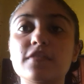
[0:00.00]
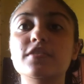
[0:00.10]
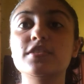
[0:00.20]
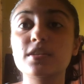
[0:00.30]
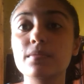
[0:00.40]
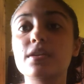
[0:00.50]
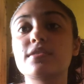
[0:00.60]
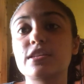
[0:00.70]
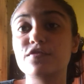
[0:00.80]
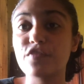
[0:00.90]
of system, because
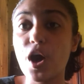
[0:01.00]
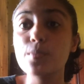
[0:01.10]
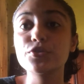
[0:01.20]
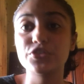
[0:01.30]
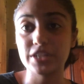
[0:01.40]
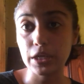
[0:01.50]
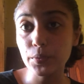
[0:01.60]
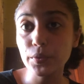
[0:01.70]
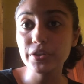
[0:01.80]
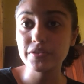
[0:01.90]
there's far more
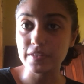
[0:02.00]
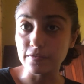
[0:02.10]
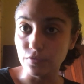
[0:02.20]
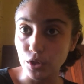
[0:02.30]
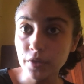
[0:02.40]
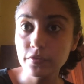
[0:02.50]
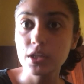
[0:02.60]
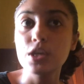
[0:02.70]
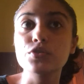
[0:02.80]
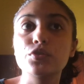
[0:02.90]
stakeholders involved.
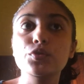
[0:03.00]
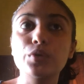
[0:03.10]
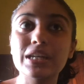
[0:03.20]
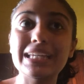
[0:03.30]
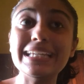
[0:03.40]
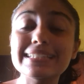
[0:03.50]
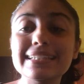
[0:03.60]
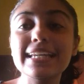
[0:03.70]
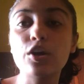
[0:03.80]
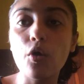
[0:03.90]
So you can
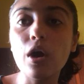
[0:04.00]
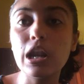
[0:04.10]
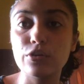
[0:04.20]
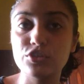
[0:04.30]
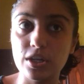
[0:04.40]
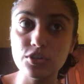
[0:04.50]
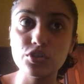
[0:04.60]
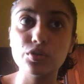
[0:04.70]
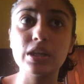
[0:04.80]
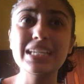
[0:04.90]
easily call out judges,
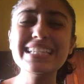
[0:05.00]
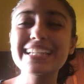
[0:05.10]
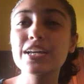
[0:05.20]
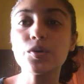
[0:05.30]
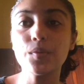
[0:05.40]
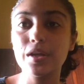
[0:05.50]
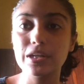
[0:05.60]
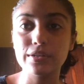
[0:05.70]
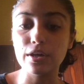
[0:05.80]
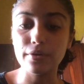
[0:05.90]
you can easily call
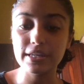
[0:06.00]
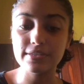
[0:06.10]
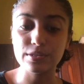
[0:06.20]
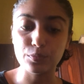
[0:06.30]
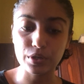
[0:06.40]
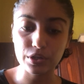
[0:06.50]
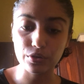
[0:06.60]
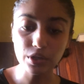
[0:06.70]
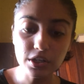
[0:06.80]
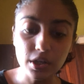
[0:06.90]
out lawyers and
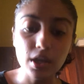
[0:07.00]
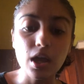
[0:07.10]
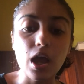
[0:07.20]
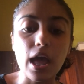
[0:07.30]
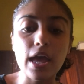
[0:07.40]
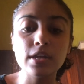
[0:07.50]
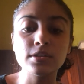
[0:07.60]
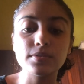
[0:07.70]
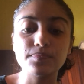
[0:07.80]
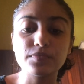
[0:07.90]
whatnot.
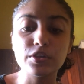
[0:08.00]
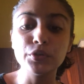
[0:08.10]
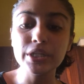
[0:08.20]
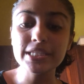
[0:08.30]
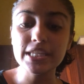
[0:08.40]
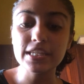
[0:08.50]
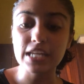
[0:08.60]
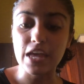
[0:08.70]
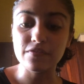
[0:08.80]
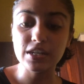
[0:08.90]
And you can say that
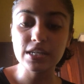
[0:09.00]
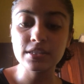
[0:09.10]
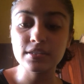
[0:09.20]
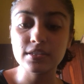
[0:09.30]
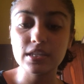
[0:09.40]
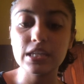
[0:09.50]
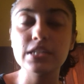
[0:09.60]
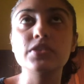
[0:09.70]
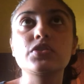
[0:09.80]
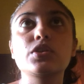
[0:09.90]
evidence
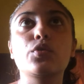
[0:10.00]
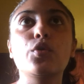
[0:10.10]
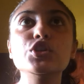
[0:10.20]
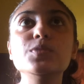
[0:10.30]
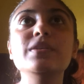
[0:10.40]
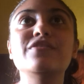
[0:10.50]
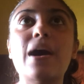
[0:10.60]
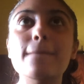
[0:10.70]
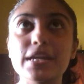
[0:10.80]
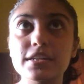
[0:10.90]
is going to be
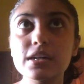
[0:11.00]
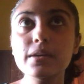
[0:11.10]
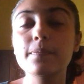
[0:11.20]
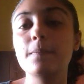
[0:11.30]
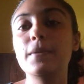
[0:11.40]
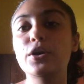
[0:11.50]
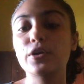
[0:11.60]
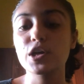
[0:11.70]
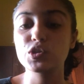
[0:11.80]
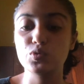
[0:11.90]
far better
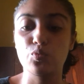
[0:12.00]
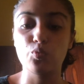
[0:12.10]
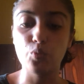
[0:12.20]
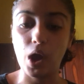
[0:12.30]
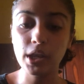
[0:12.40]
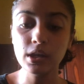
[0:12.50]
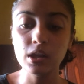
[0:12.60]
because, one,